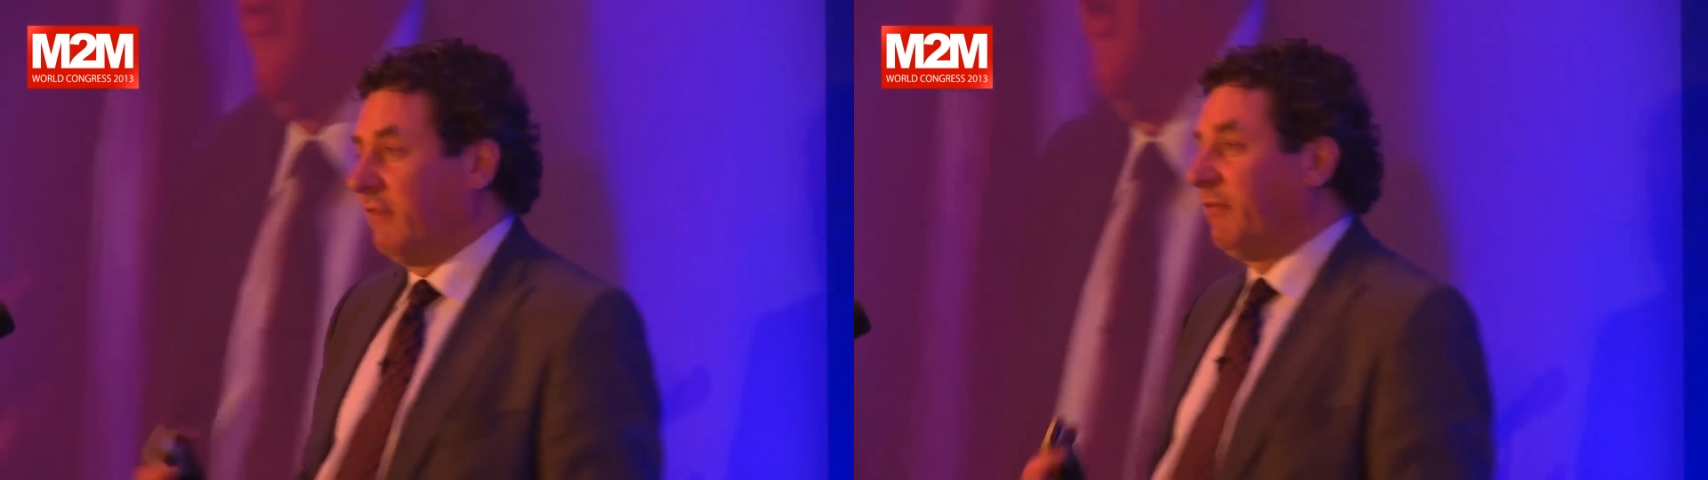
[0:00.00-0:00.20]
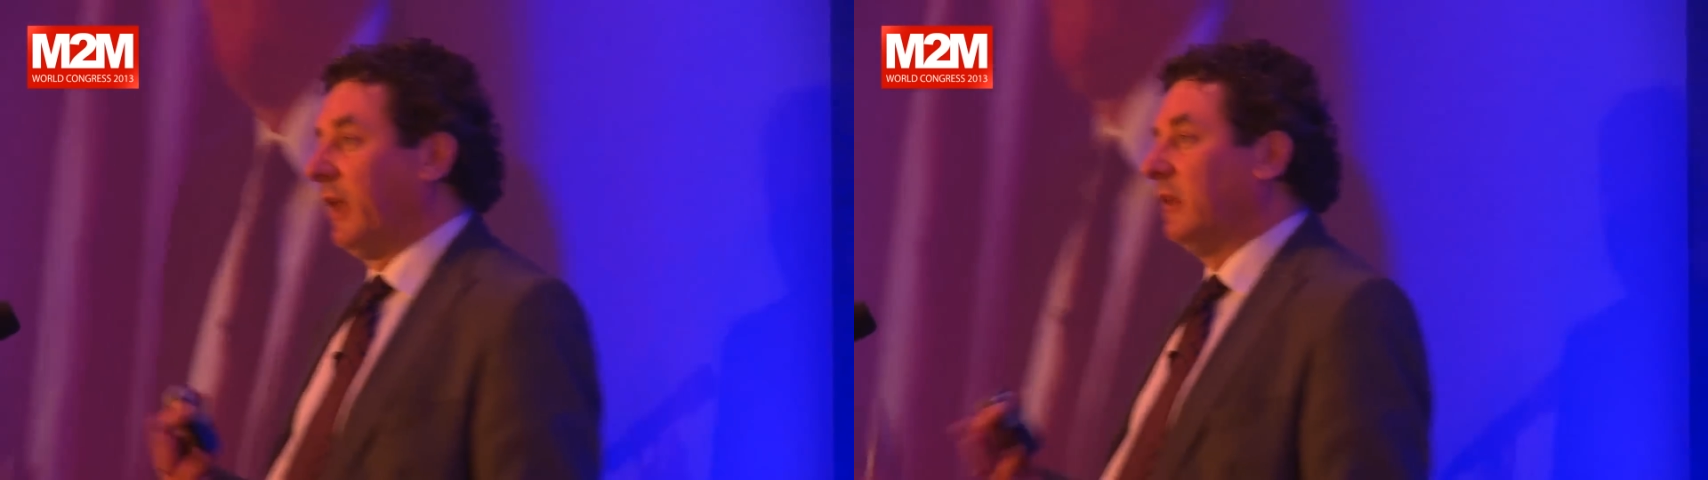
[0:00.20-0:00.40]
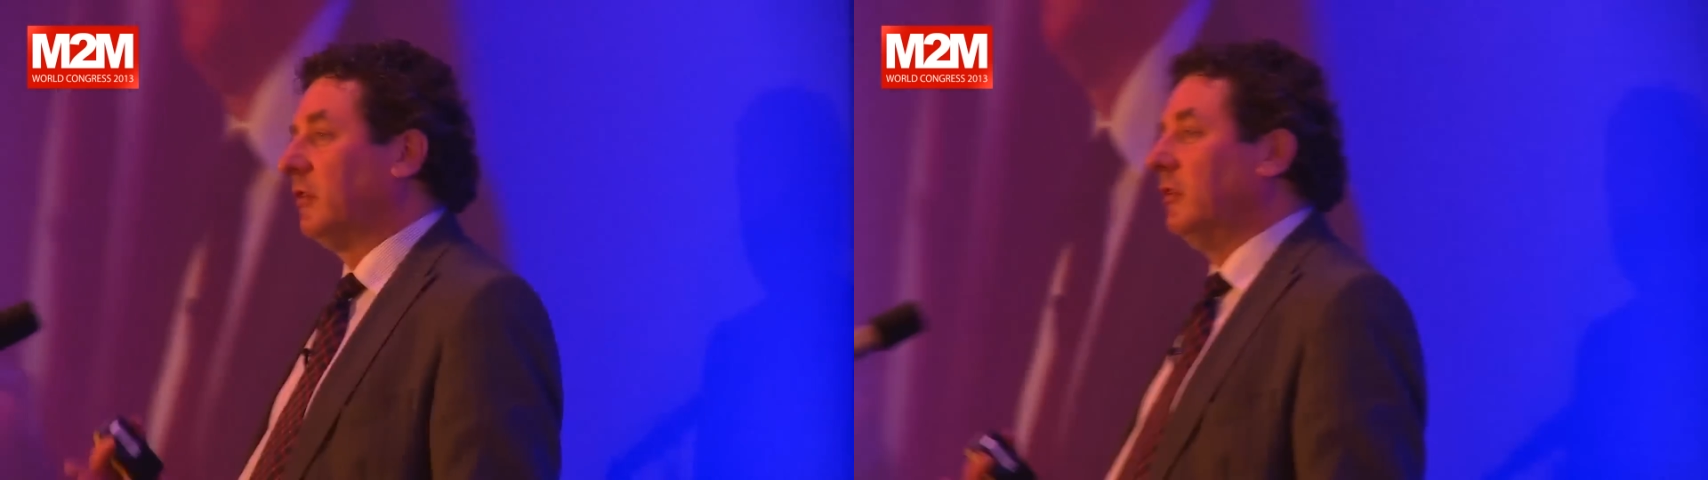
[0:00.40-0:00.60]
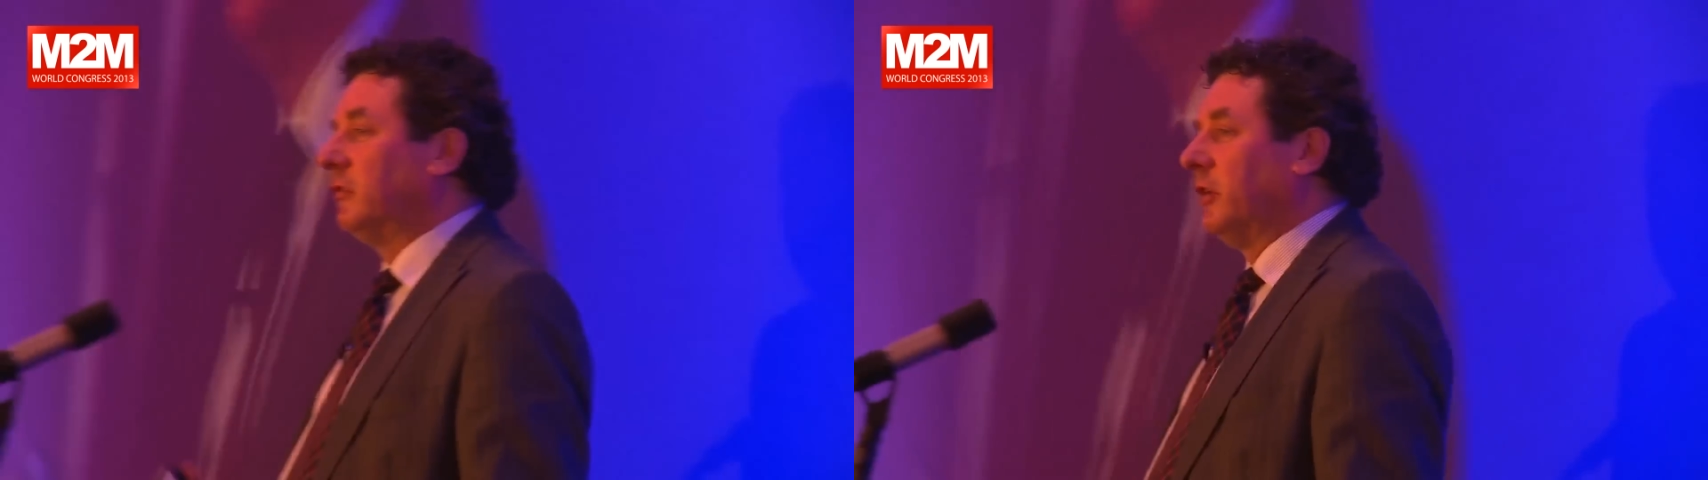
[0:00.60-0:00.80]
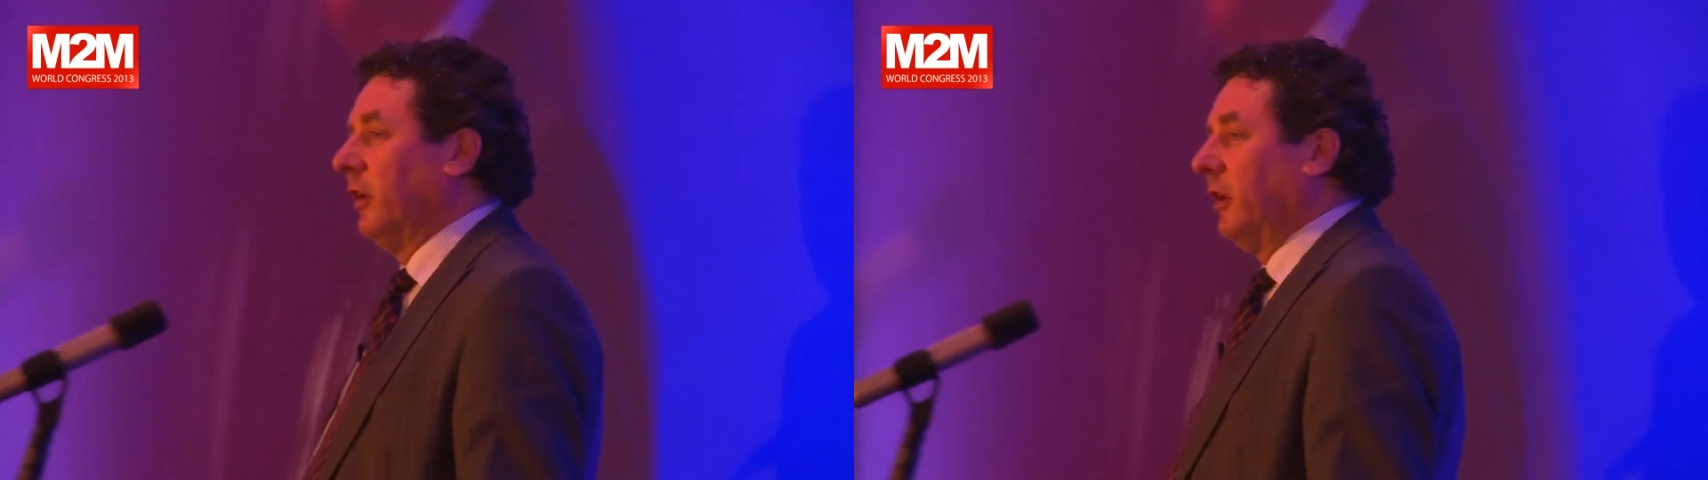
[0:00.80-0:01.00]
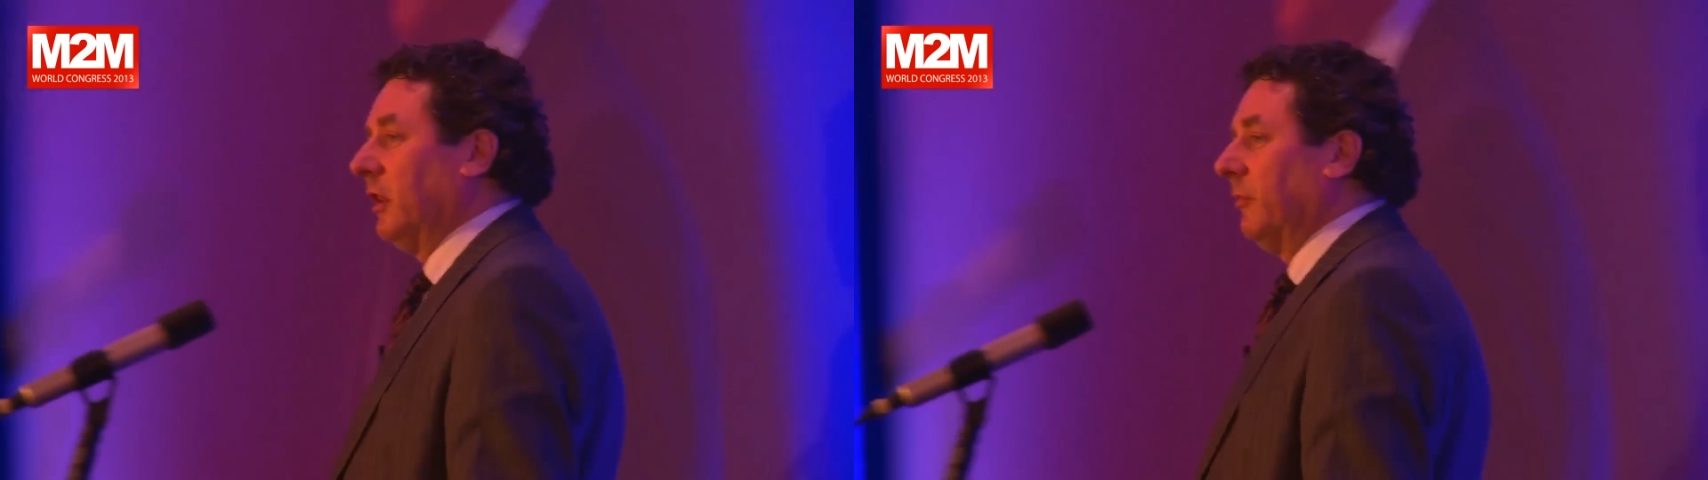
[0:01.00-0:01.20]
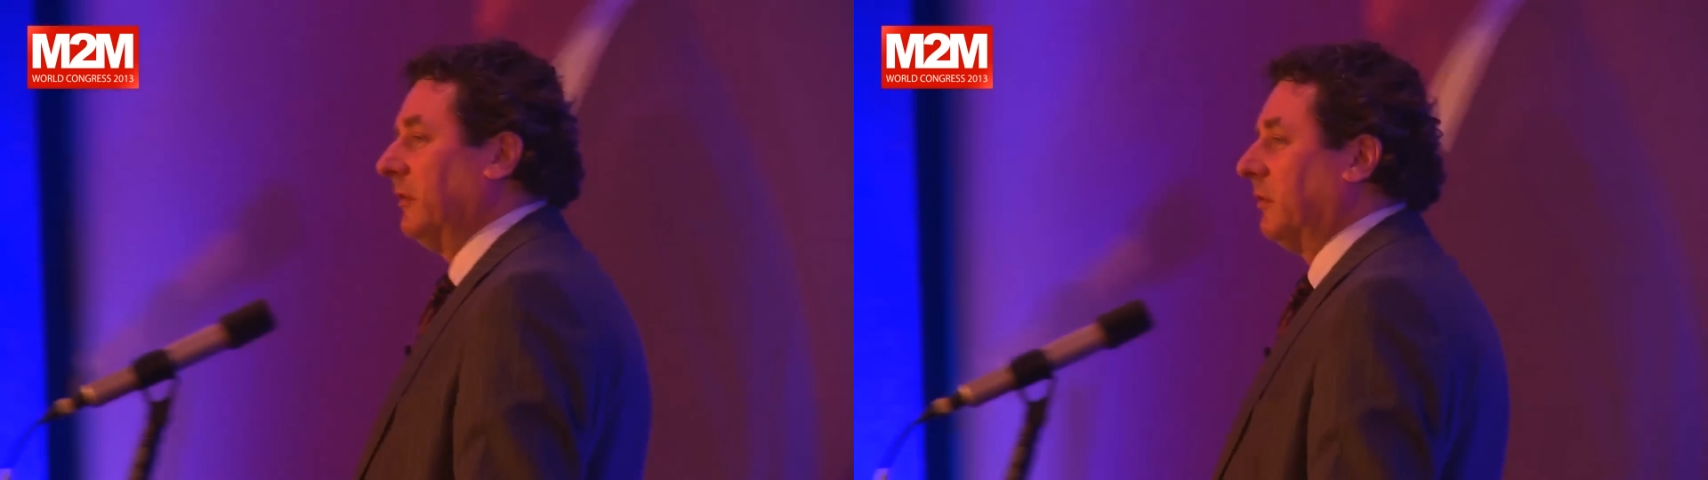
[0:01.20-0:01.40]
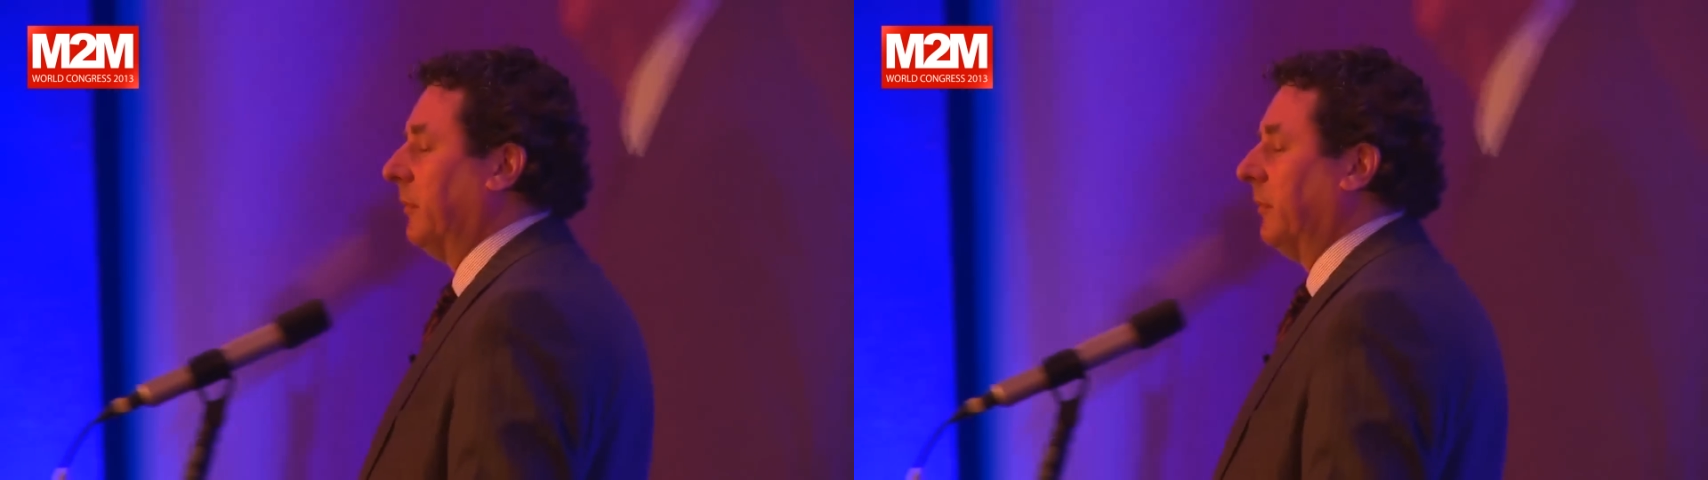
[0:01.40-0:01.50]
events and turning them into